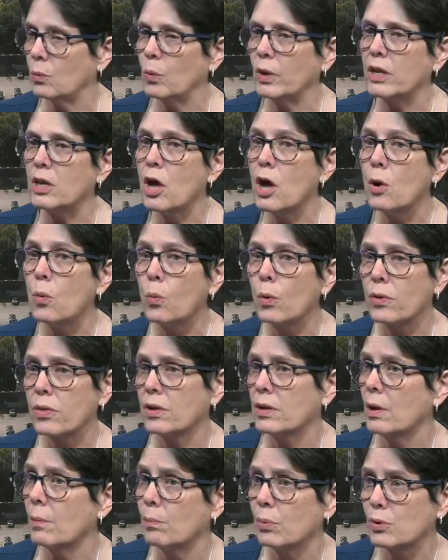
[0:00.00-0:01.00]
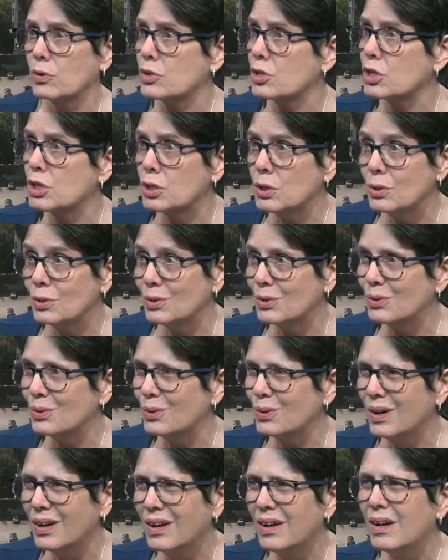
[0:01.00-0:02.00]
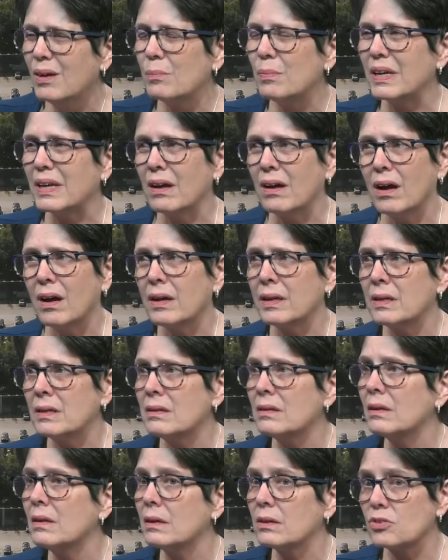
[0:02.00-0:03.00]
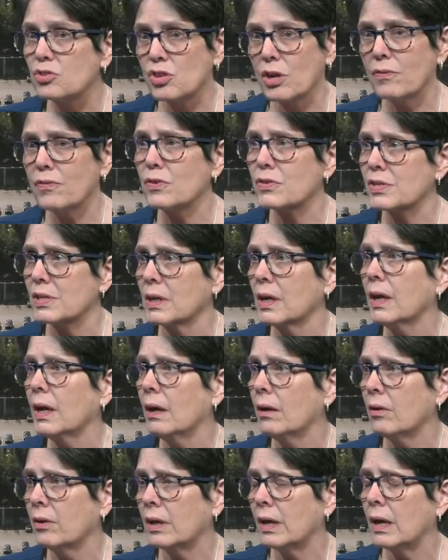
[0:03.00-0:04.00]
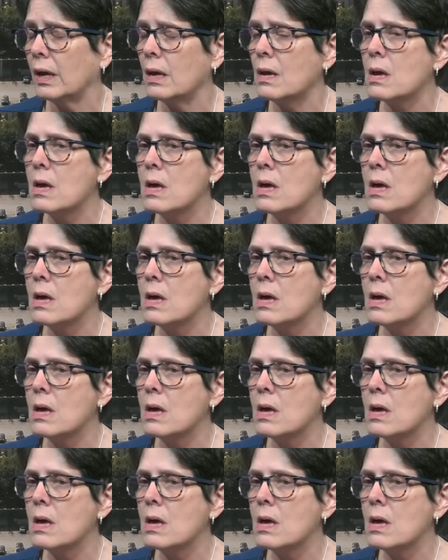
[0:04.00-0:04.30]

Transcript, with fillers: We know we're the number two behind Jefferson County